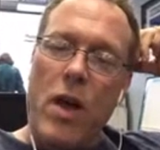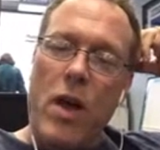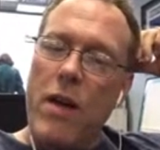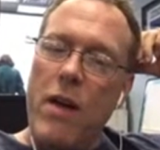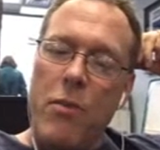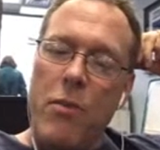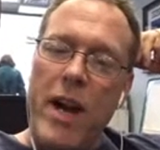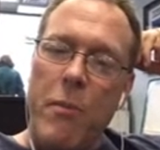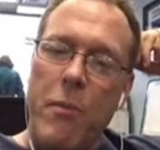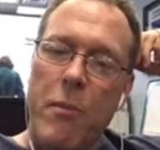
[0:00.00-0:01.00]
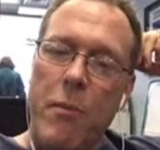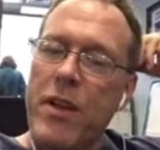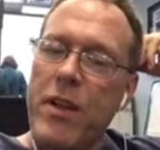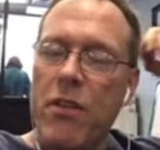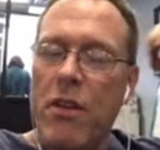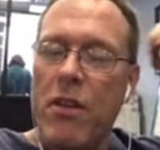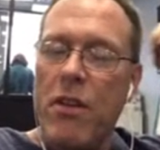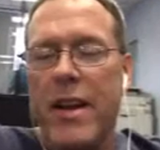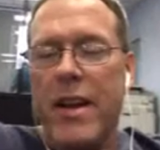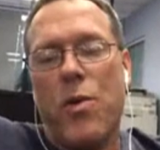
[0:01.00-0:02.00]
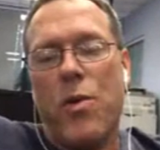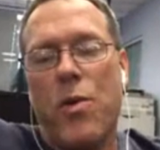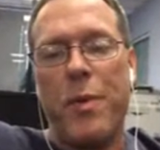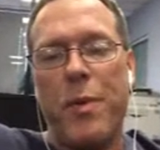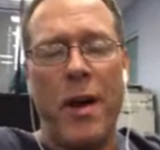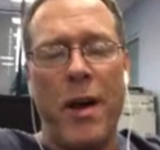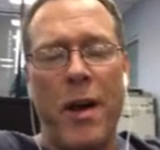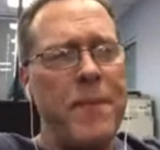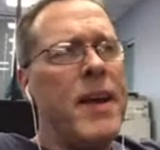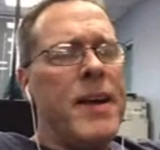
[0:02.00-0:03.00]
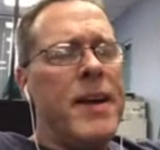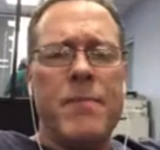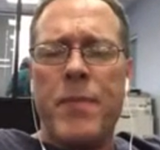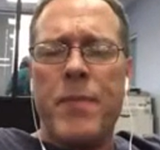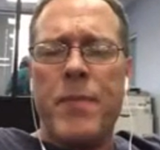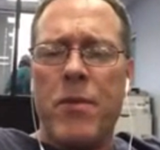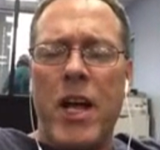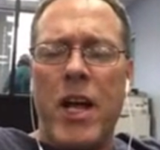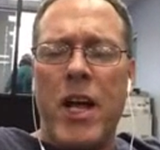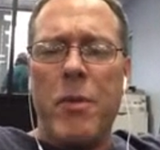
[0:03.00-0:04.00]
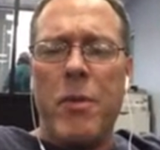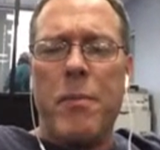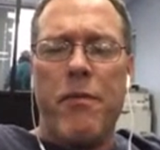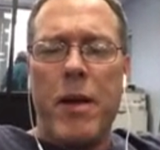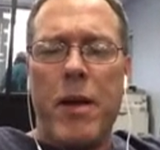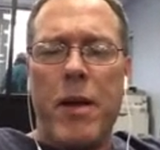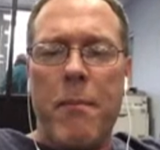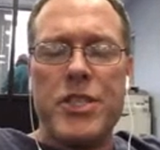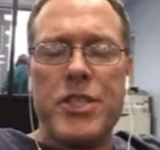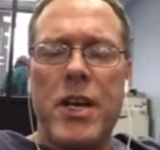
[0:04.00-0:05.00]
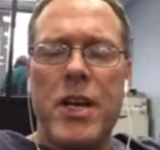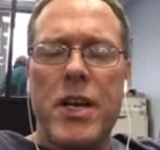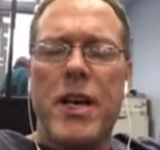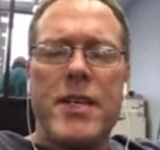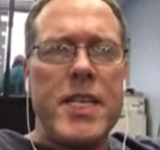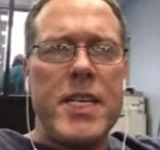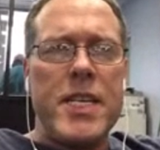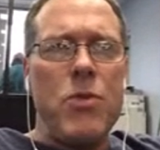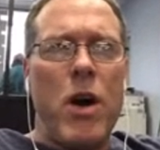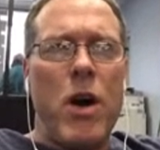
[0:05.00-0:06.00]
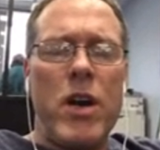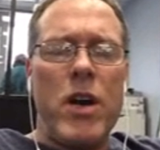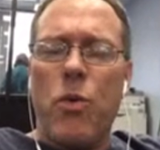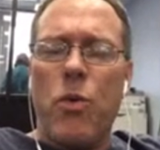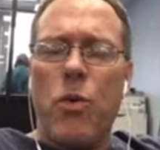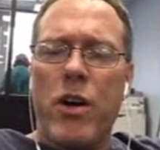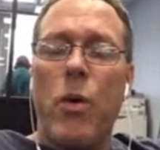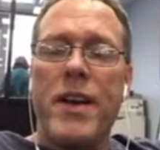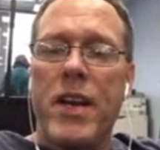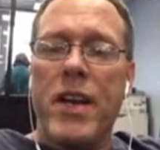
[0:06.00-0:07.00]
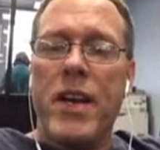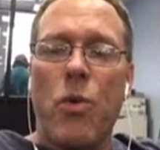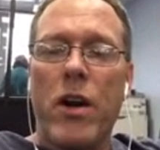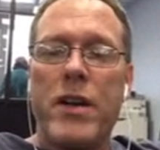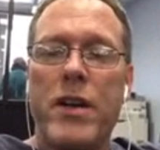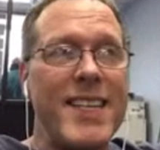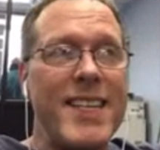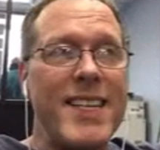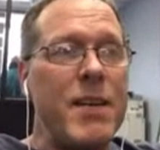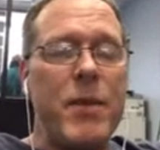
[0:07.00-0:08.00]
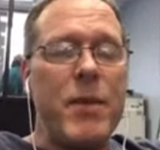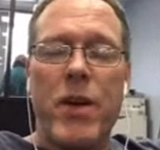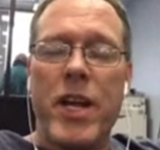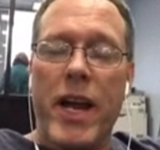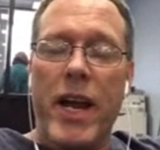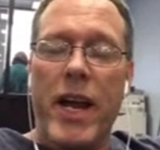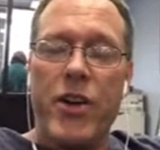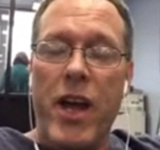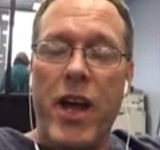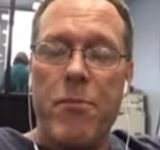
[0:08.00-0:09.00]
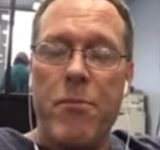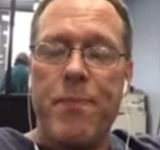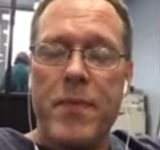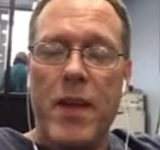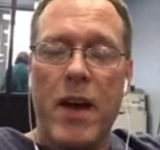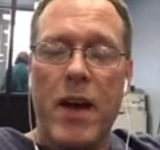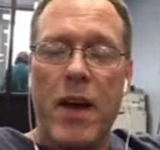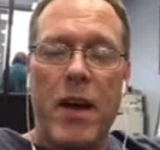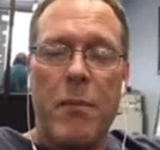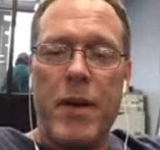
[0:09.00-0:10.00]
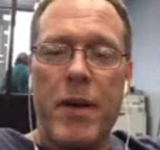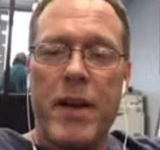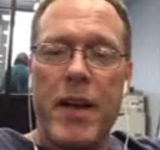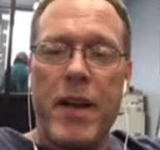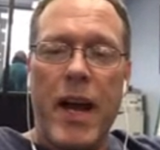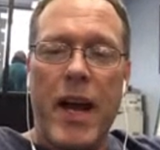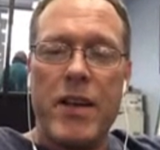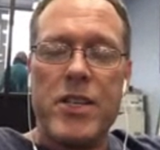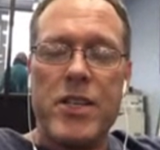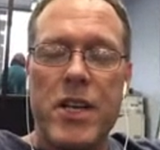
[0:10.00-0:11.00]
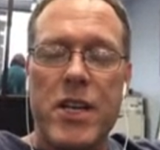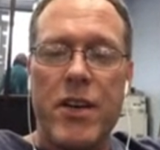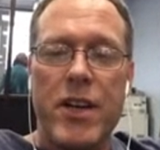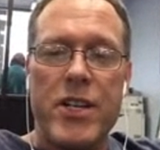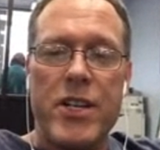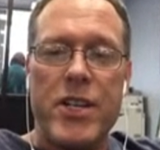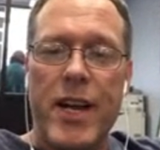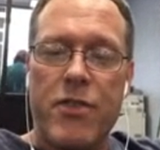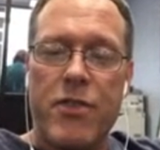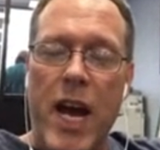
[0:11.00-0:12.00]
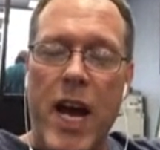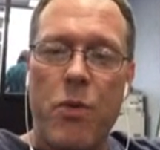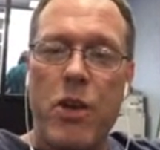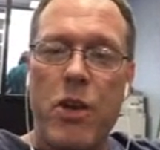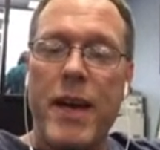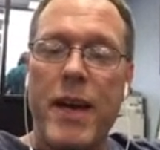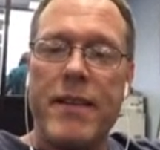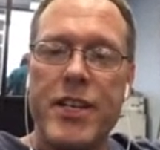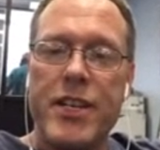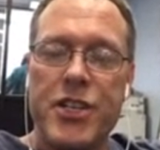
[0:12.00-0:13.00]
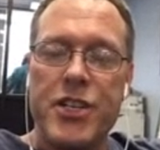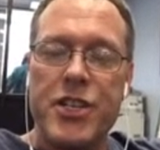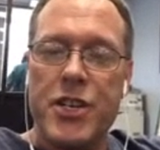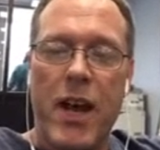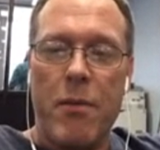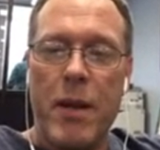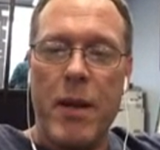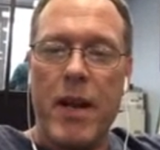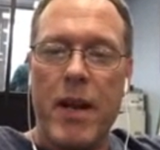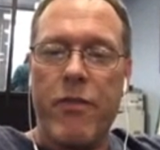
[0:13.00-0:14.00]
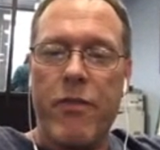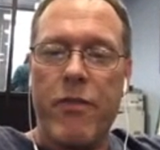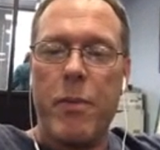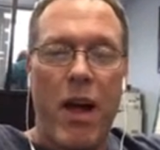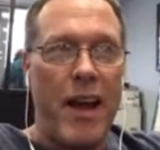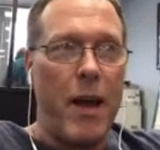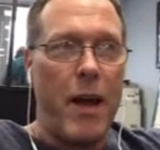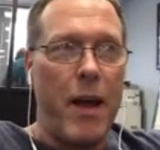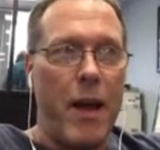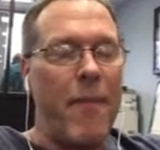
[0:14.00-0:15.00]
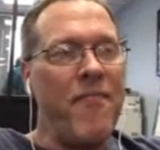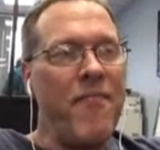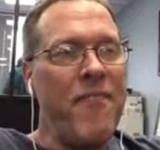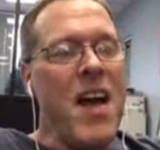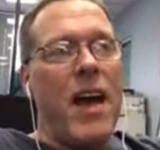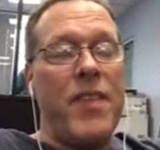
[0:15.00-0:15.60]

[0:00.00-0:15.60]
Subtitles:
And I really wanted to hold off on writing a book until I did the course because, one, it was going to help me perfect my message, see what really worked or what didn't work, because things can be really great in your head, but not necessarily transfer out when you begin to teach it or have many, many different people apply it.